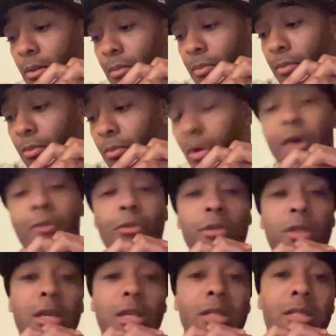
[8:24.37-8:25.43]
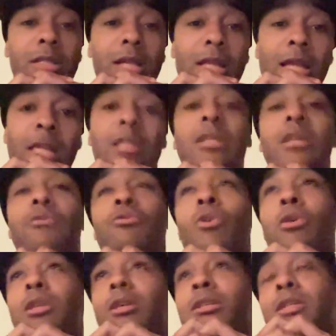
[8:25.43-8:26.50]
whatever things that they did
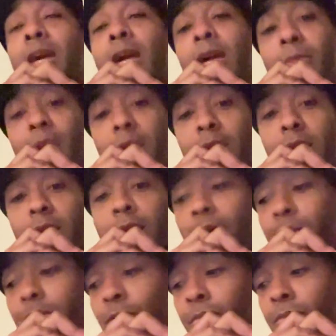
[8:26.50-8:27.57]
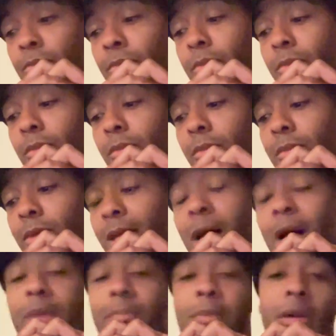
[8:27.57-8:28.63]
wrong this game, and they did a lot of them. They
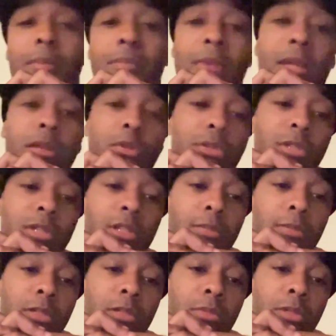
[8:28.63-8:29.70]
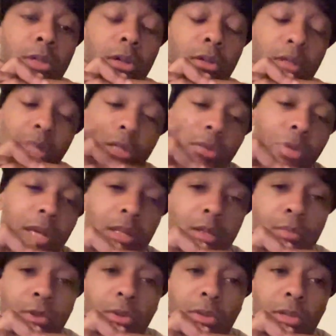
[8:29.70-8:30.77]
got to make those adjustments themselves. Because I do like the
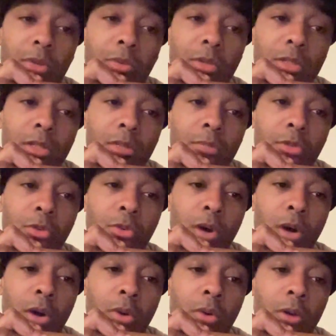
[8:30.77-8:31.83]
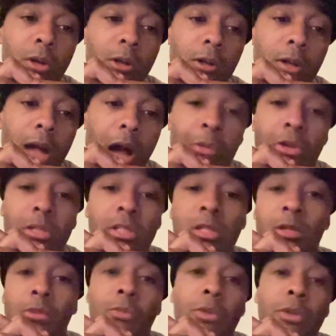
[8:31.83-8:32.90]
Bills. I want to see them do well. I want to
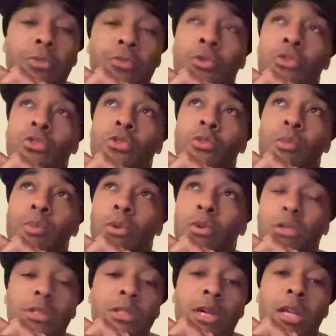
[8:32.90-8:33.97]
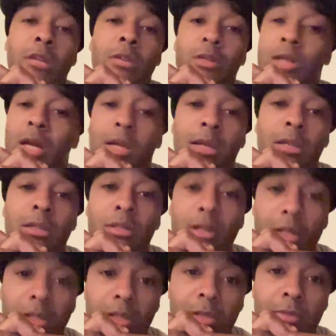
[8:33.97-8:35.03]
see them win their first Super Bowl, just not against
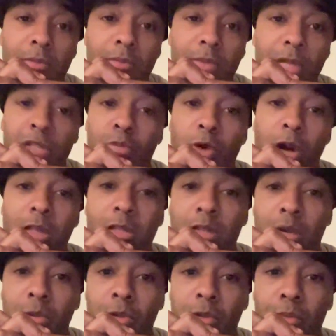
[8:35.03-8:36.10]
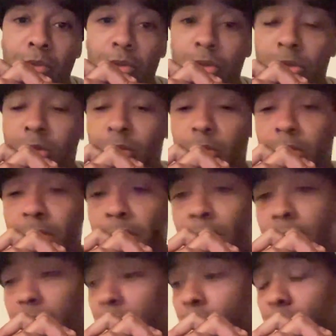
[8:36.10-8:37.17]
us. That's where I stand with the Bills. But
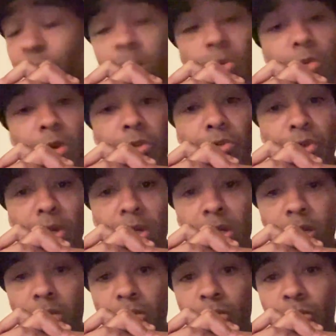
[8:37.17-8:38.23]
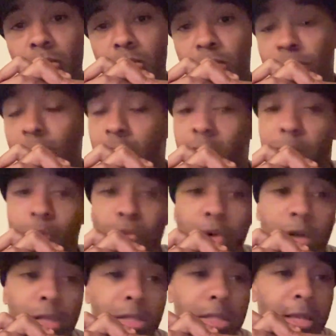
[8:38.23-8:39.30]
great win for the Eagles. Very
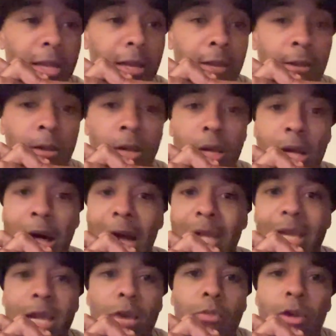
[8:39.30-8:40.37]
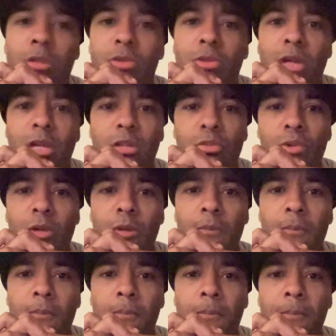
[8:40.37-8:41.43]
impressed. And I can't wait till next week.
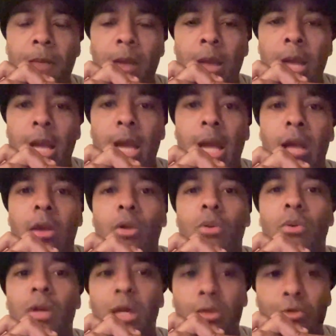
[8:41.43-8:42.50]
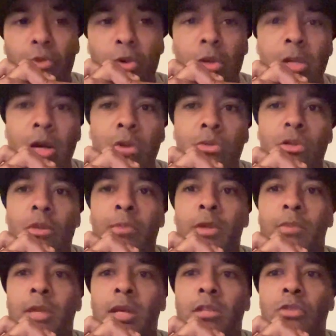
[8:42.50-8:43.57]
Got the 49ers coming
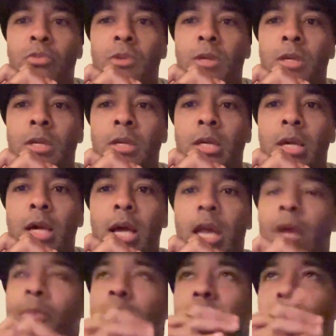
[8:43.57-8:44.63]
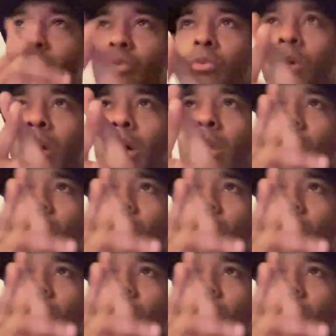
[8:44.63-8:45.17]
up next week. And I'm going to tell you what, no